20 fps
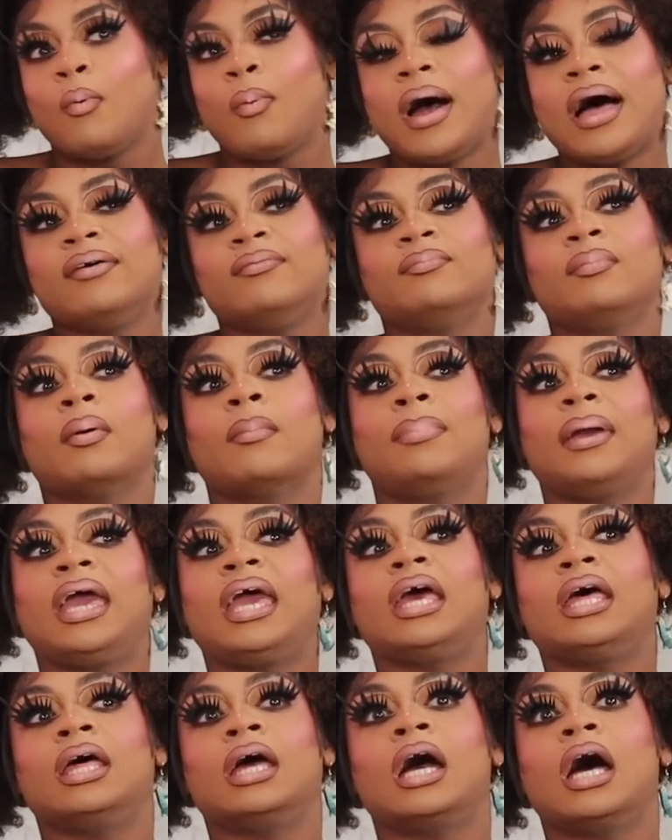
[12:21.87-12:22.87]
Well,
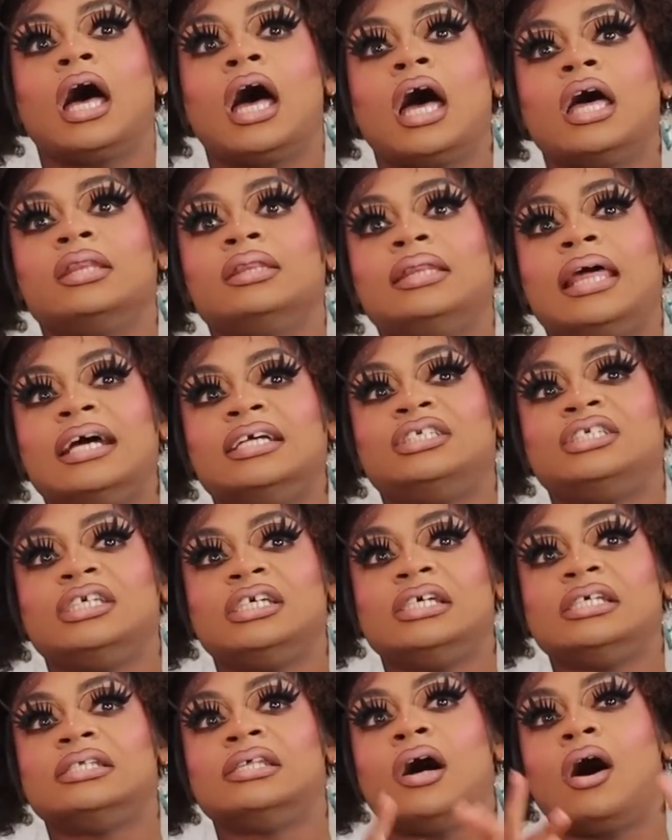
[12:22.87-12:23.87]
being that
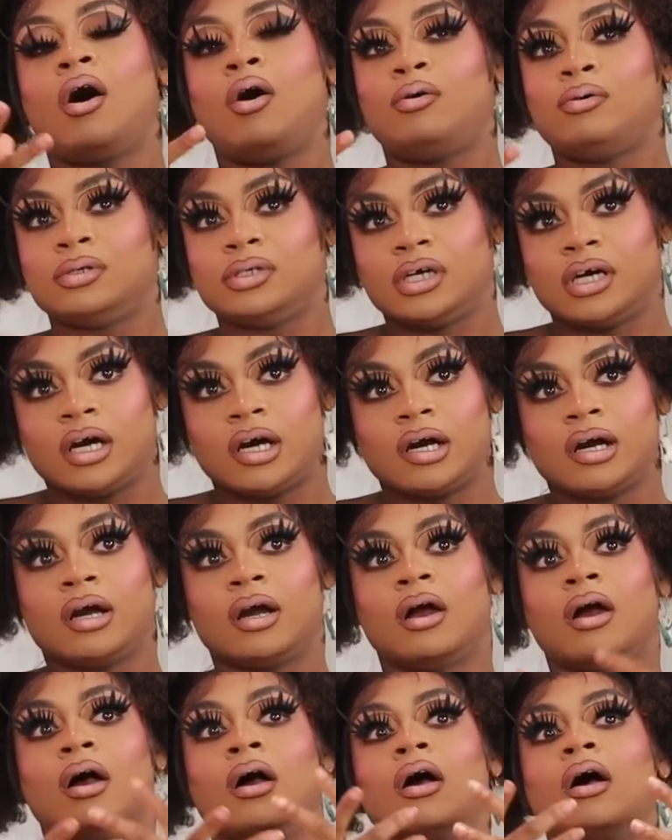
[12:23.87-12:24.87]
she's an
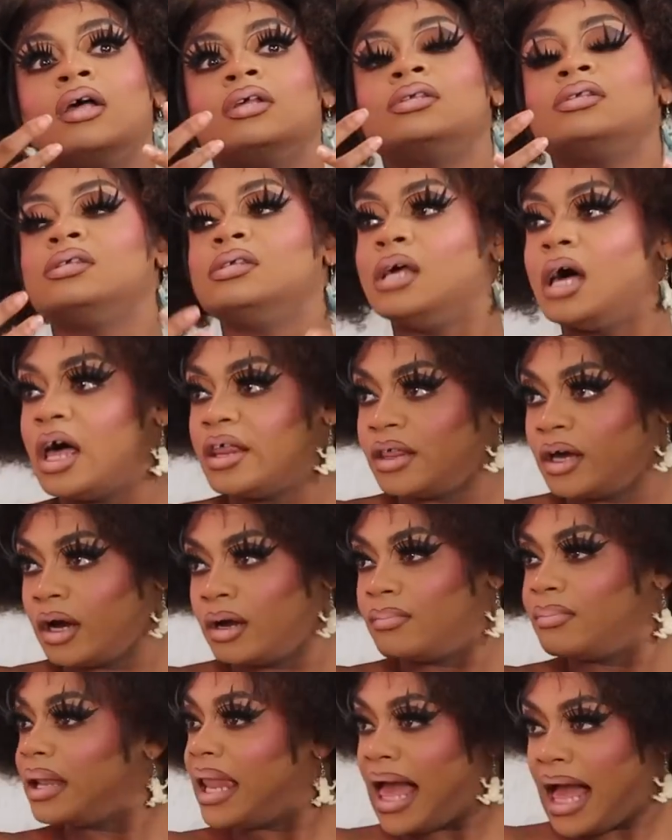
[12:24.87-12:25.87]
older
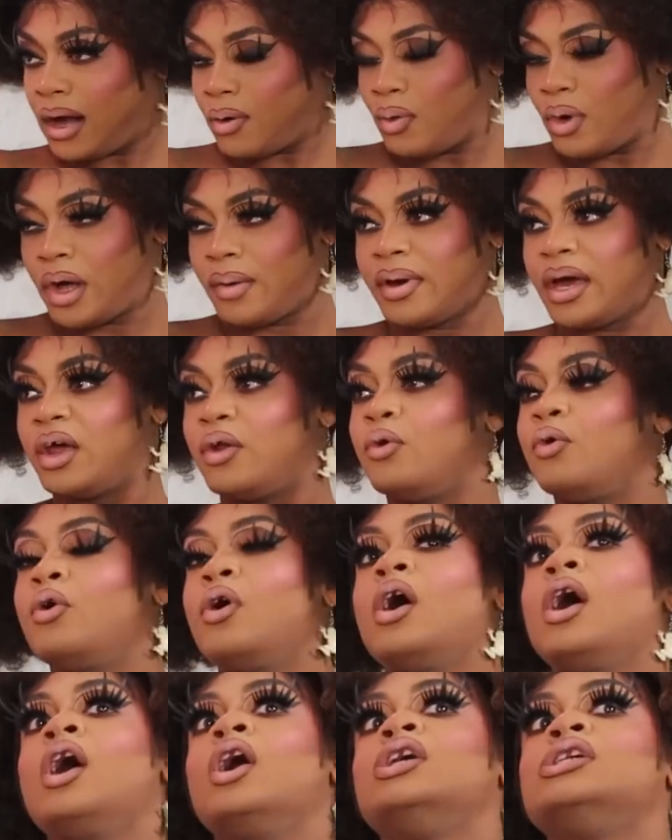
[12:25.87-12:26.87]
Southern Black woman,
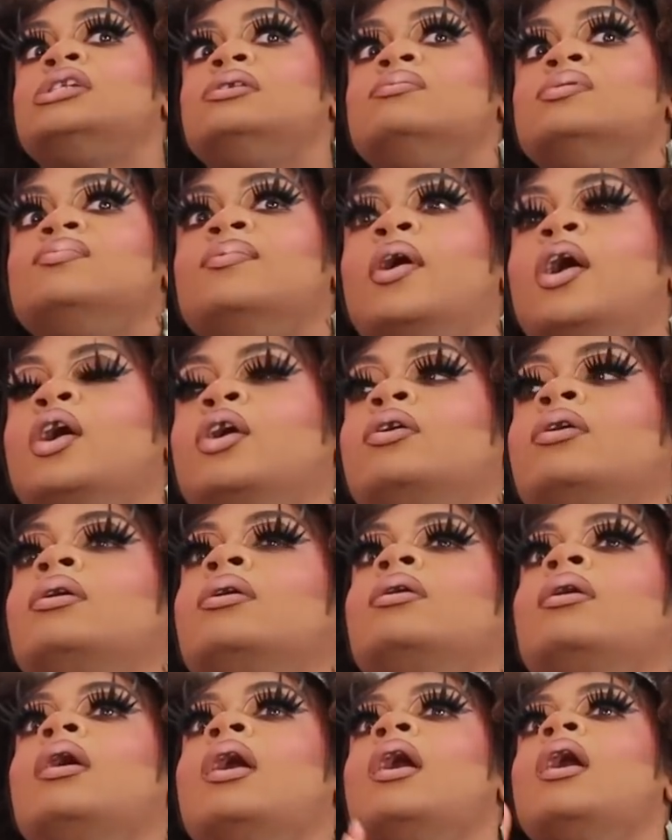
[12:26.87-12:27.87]
she was very
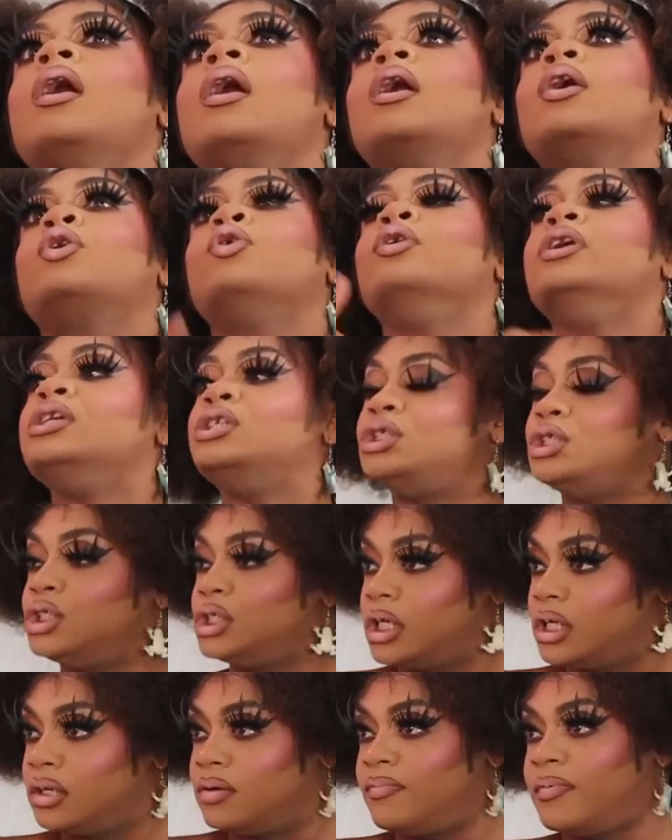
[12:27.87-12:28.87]

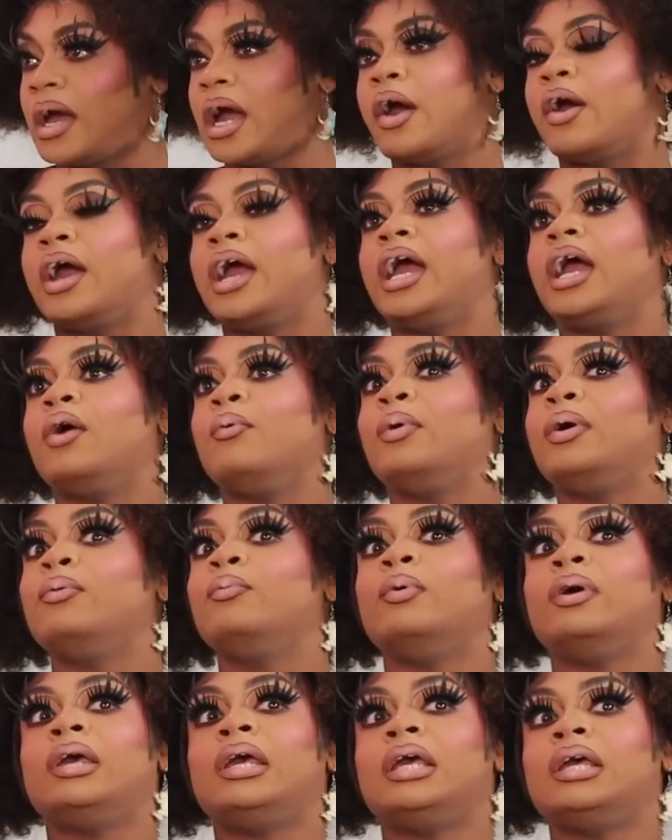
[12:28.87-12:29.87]
Christian.
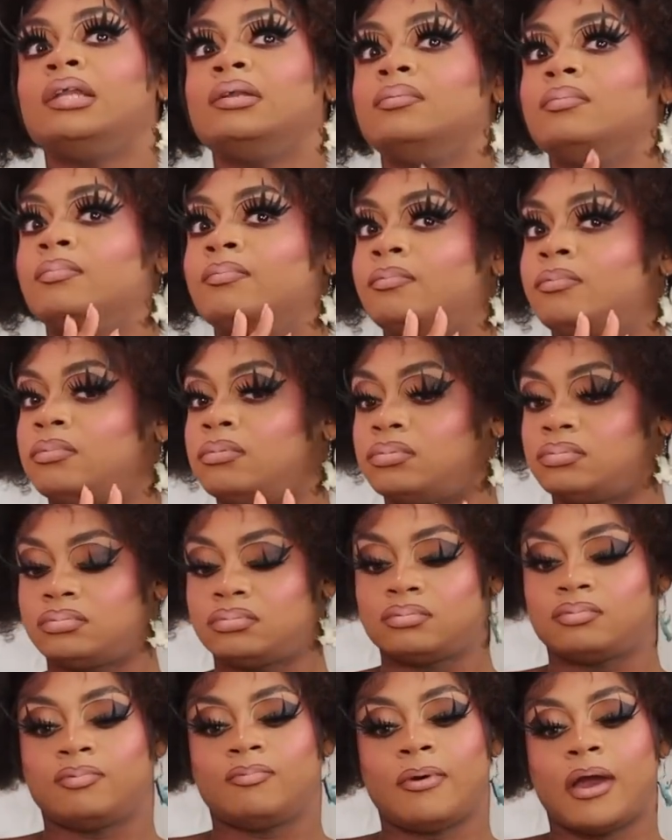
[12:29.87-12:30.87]
We
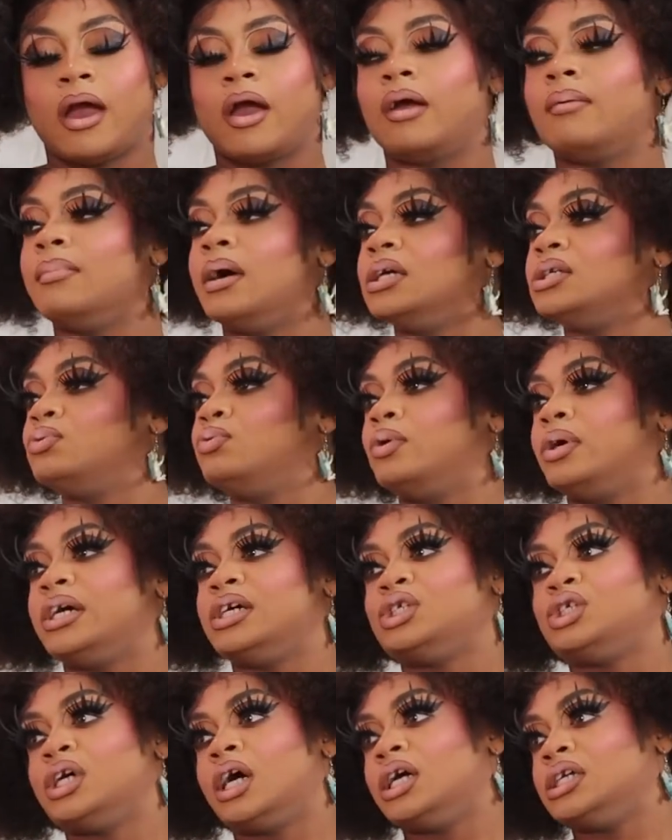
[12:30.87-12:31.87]
very much were
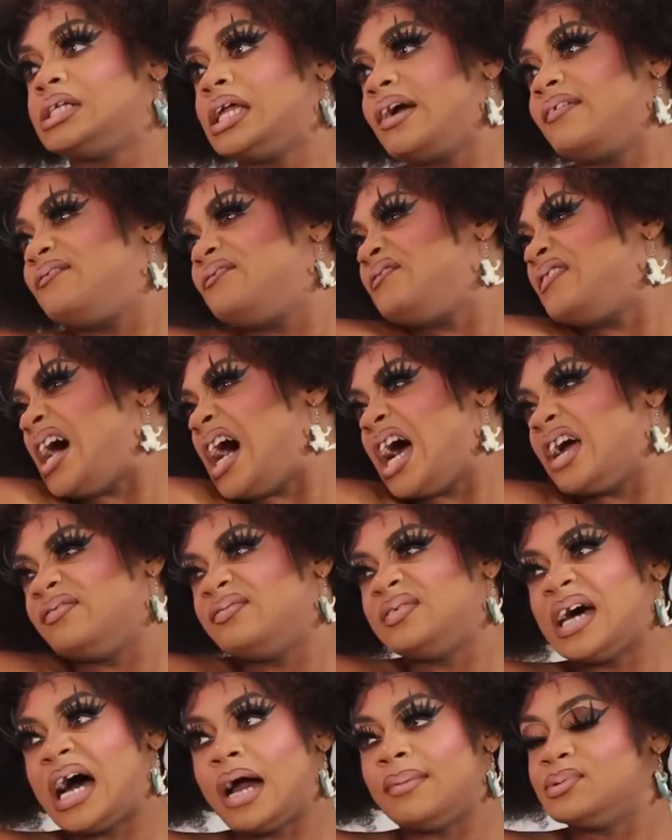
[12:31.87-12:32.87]
in church like
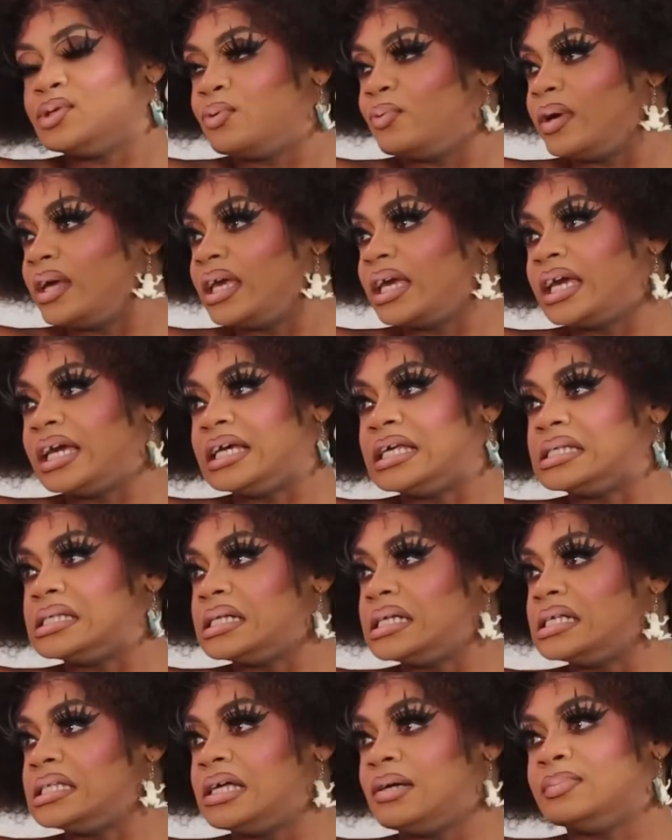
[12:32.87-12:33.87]
5 times a week
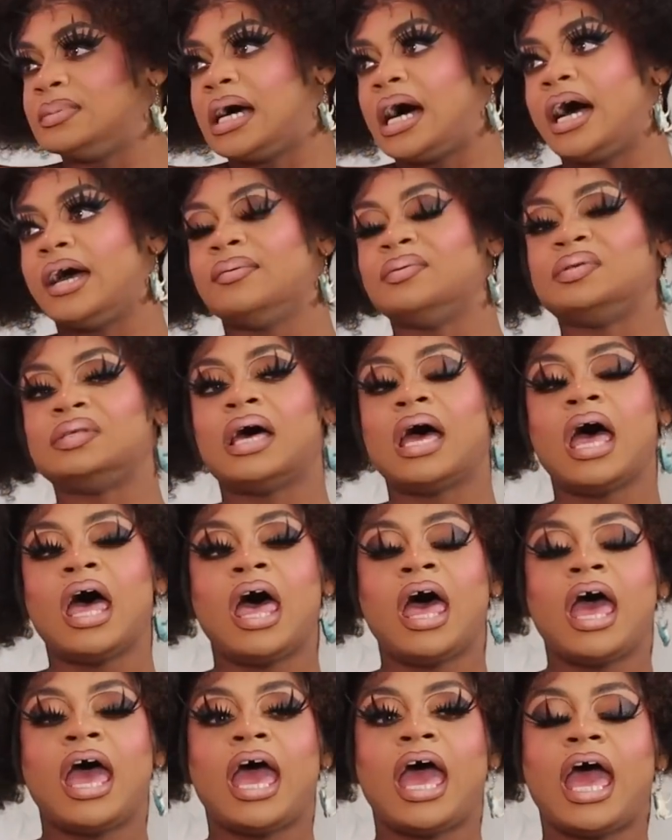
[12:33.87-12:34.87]
easily sometimes,
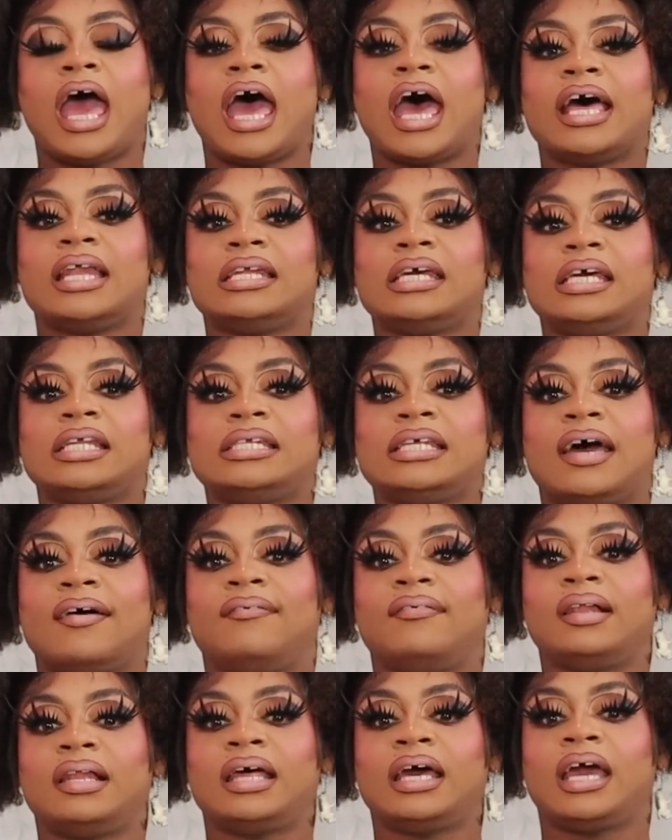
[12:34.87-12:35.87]
and it
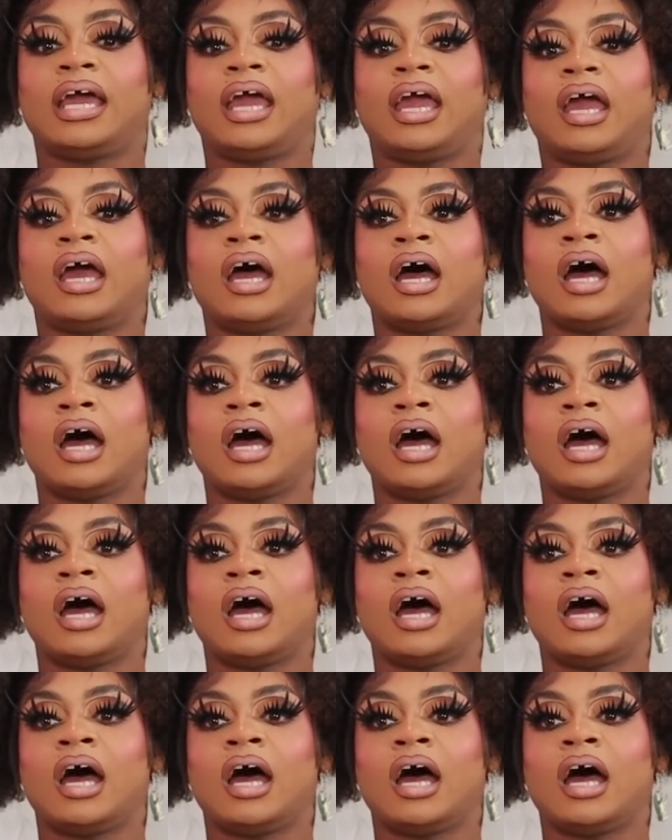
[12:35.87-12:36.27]
definitely